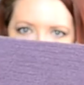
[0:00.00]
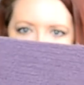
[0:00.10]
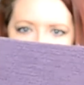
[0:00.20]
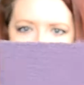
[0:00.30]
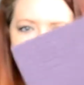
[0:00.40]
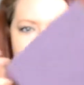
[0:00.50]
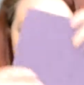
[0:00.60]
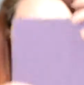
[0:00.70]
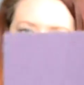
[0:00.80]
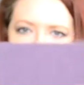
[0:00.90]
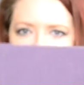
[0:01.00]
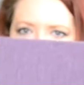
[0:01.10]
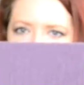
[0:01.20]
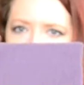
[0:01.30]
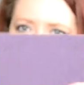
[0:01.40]
way and then the next
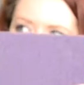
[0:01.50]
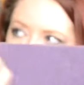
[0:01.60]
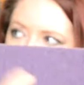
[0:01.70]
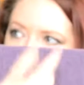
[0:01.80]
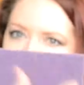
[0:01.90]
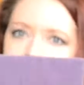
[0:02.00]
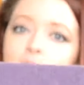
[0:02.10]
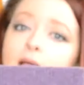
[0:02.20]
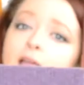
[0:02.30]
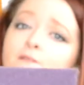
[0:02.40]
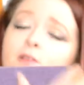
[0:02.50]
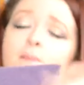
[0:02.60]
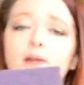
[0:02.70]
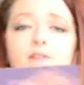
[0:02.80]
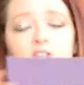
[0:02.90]
one with the grain going this way for
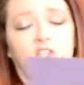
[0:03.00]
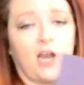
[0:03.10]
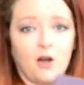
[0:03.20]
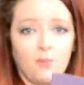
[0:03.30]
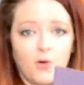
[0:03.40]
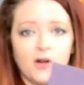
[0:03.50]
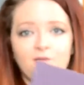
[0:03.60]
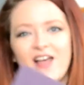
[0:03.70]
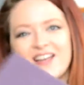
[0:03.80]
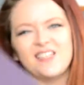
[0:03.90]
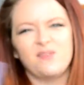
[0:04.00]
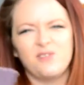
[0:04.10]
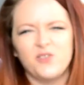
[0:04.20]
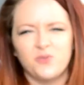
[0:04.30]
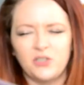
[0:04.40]
a bit of a checkerboard effect, and it
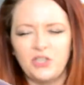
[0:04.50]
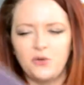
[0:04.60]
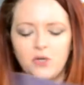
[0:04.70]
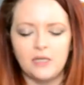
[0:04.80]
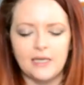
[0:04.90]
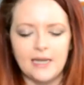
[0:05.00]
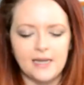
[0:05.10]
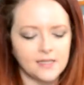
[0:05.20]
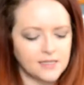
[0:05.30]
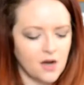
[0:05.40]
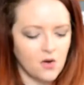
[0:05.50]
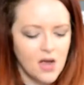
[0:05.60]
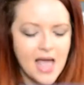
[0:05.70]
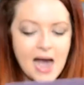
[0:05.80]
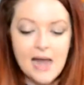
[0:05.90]
was really cool looking. So
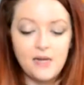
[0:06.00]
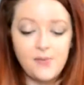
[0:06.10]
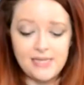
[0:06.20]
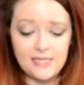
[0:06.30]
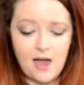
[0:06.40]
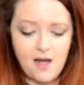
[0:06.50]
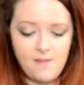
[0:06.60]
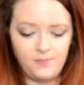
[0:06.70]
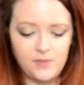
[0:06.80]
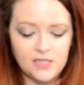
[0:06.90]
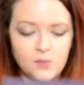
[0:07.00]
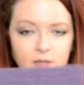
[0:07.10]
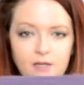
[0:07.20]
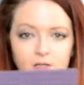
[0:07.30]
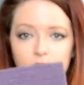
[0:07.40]
anyways, this
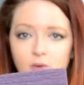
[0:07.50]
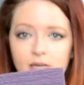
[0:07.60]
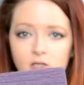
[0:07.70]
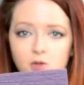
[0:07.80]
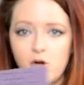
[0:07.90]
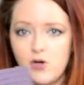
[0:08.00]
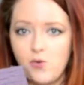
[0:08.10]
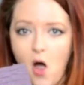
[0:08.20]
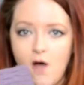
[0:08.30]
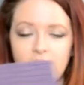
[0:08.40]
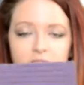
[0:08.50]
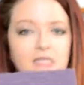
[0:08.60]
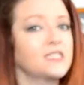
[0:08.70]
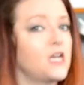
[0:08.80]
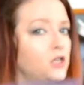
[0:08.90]
one here is going into our new office.
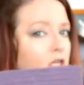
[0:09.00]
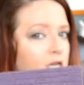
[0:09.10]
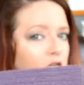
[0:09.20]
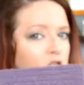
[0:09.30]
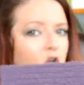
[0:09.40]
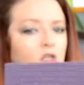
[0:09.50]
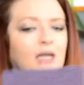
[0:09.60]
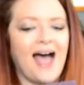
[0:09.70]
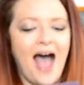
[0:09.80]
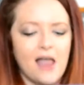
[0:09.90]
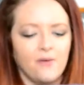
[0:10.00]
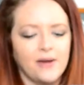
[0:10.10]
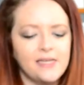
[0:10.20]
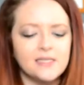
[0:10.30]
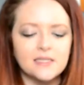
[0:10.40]
This color here is called
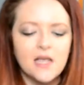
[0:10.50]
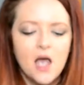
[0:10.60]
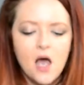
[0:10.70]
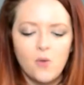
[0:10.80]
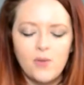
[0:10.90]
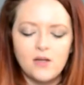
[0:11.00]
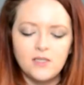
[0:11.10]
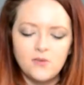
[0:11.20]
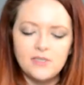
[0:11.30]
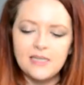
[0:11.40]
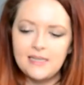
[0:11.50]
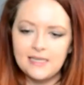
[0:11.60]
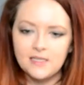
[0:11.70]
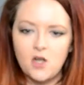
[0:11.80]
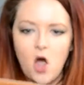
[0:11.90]
Iris. We also did this